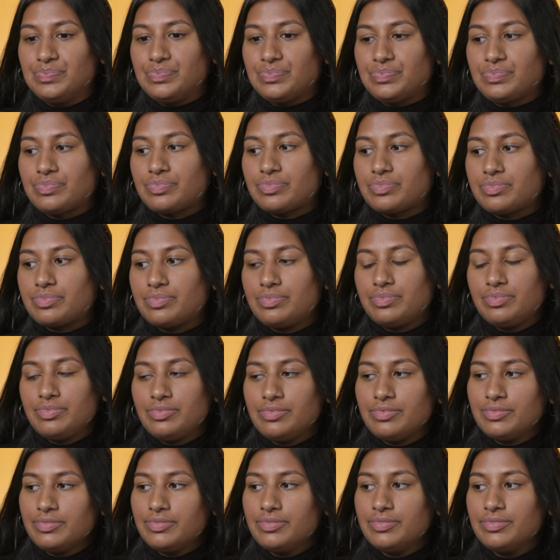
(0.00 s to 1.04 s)
Um,
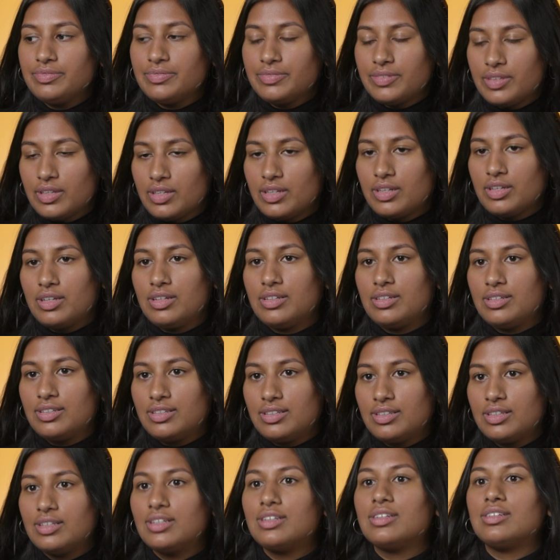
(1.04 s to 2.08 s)
CLA
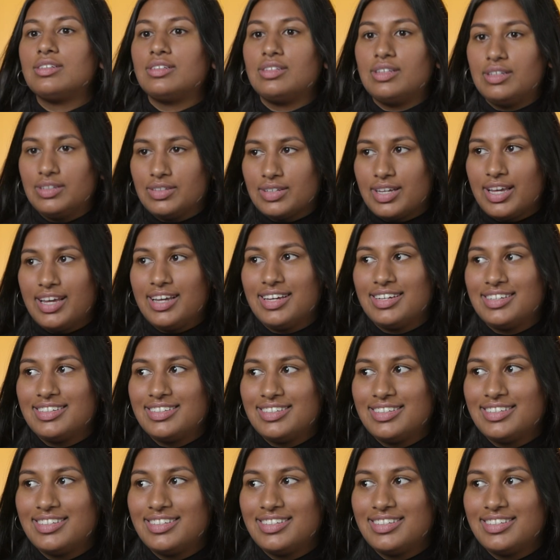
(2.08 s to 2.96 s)
is. Okay.